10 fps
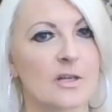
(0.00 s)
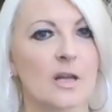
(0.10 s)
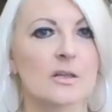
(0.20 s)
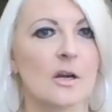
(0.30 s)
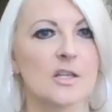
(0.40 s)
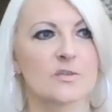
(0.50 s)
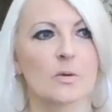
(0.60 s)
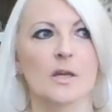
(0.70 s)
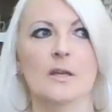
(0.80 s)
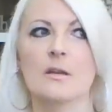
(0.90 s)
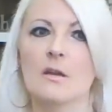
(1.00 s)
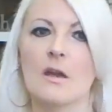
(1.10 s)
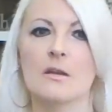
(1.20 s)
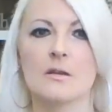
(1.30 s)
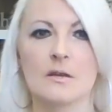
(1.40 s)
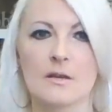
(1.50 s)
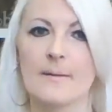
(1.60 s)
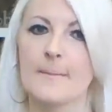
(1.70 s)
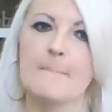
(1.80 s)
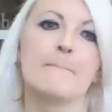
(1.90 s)
all the guys were like, hey,
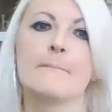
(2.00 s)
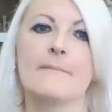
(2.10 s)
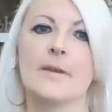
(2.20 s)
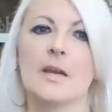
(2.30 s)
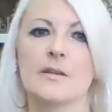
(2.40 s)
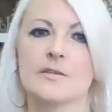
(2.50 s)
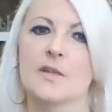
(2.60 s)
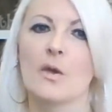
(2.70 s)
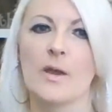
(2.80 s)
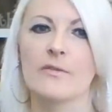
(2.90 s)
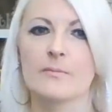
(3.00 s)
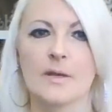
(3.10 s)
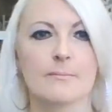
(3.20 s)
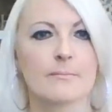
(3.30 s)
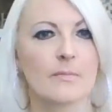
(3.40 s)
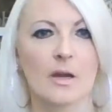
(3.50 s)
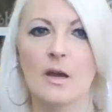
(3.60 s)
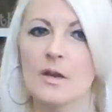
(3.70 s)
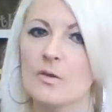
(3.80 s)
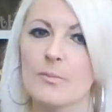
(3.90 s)
hey stay away from him. I,
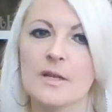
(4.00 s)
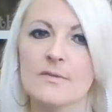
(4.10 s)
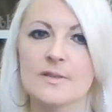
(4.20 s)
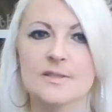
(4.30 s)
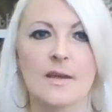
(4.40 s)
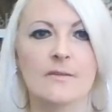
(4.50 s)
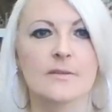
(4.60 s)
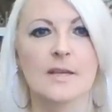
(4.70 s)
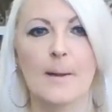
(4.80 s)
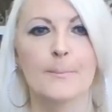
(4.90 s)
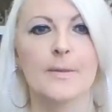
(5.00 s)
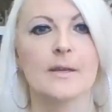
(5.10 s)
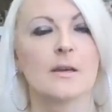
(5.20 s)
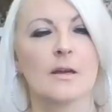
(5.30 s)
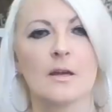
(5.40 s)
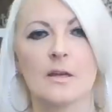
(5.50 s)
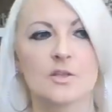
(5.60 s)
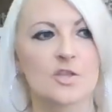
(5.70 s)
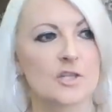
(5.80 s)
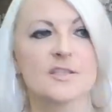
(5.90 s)
I don't believe he's saved. He can't be. Do
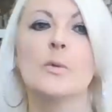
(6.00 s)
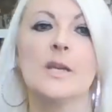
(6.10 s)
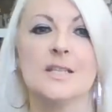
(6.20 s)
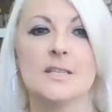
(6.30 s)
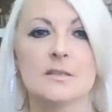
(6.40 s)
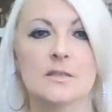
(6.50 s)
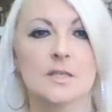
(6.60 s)
you not see what he did?